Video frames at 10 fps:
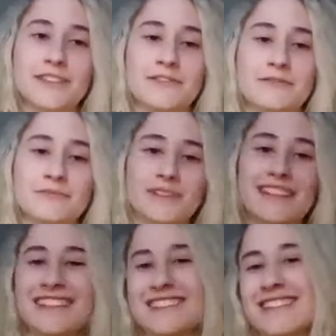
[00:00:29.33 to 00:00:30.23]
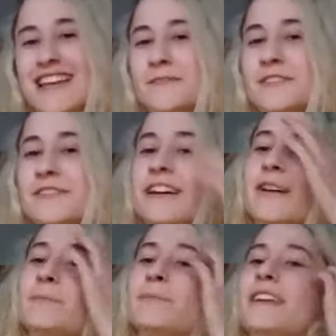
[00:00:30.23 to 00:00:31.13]
you please have to
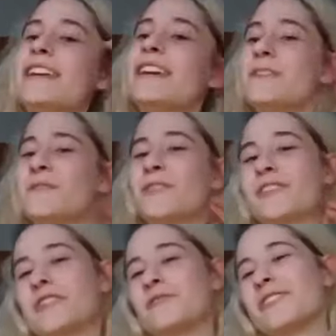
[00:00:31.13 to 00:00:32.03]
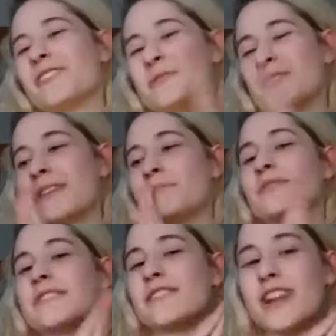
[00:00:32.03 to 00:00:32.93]
help me figure out where the
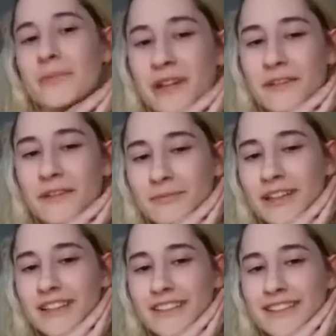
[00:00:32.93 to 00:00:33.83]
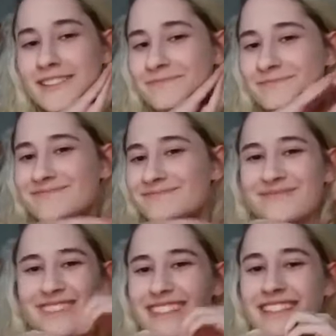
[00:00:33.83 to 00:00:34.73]
numbers are coming from, because
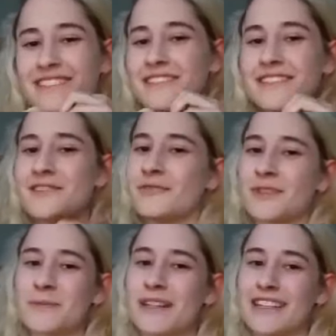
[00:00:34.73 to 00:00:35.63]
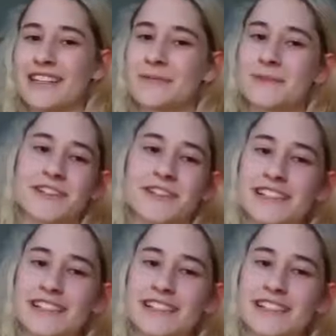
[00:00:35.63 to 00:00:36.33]
it's just too much money. I'm sorry. It's,